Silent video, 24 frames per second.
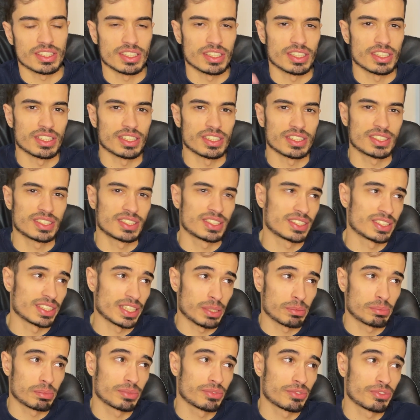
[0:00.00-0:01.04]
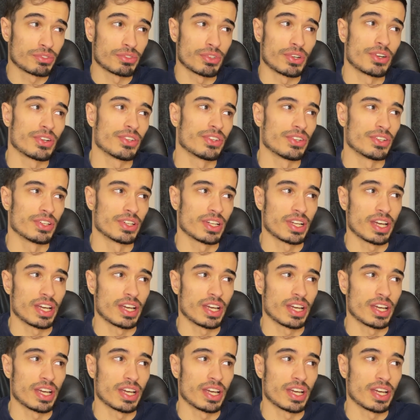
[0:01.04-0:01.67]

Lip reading: a step further.